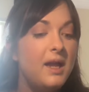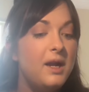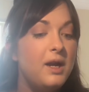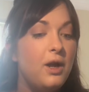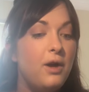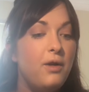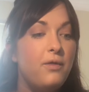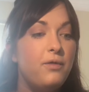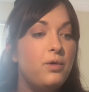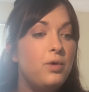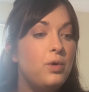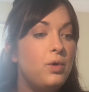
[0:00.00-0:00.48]

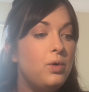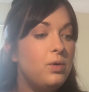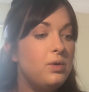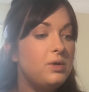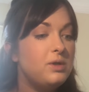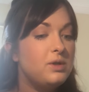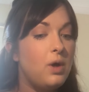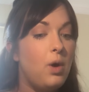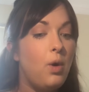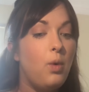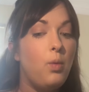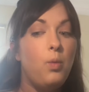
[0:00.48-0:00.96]
Now, of
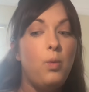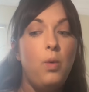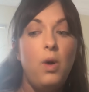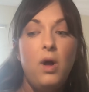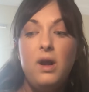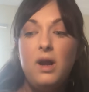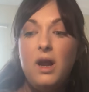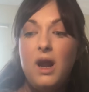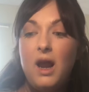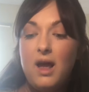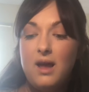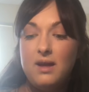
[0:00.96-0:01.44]
course,
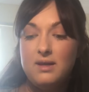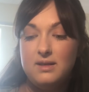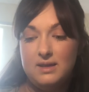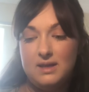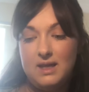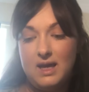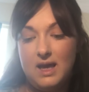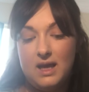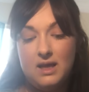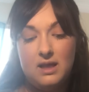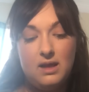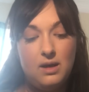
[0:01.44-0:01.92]
one last
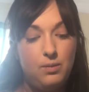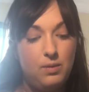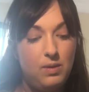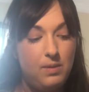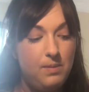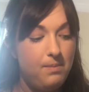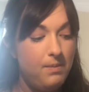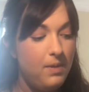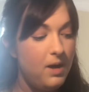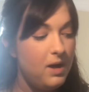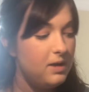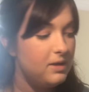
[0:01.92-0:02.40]
thing that we
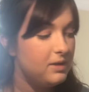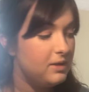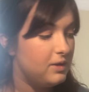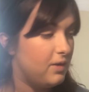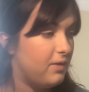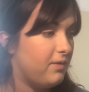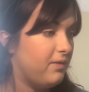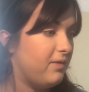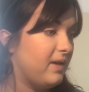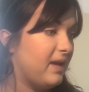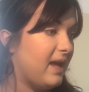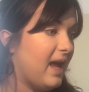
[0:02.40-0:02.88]
must
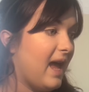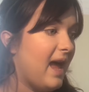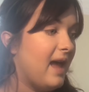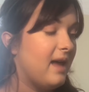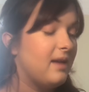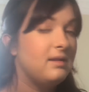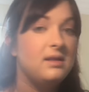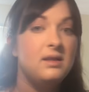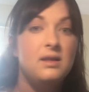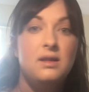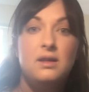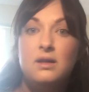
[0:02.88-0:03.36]
not forget,
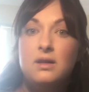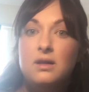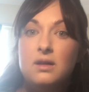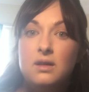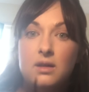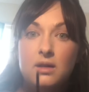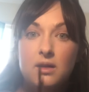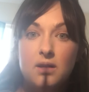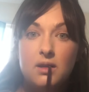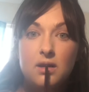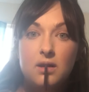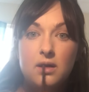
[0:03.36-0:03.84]

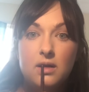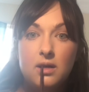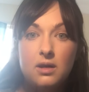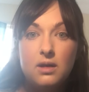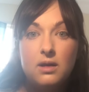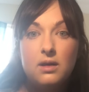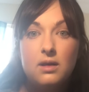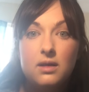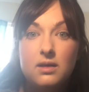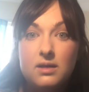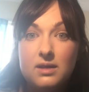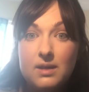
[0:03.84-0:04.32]

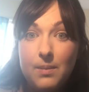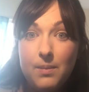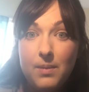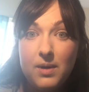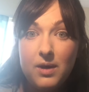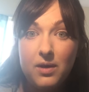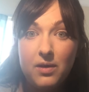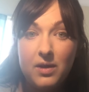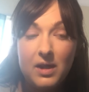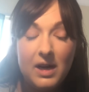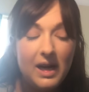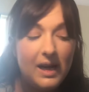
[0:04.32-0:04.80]

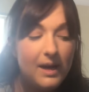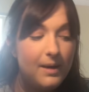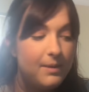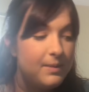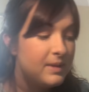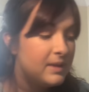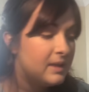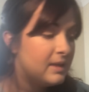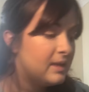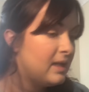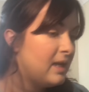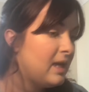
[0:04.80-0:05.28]
something on the
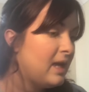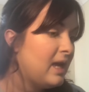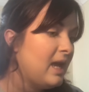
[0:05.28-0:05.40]
lips.